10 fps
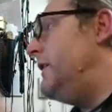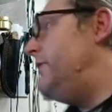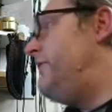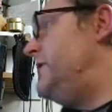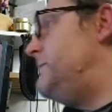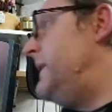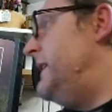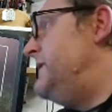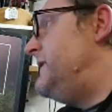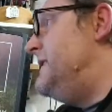Fixed
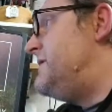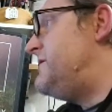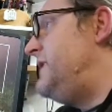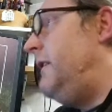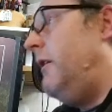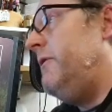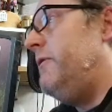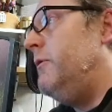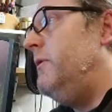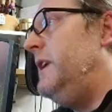blades is still, I
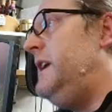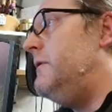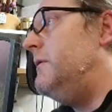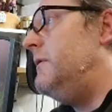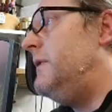thought, legal,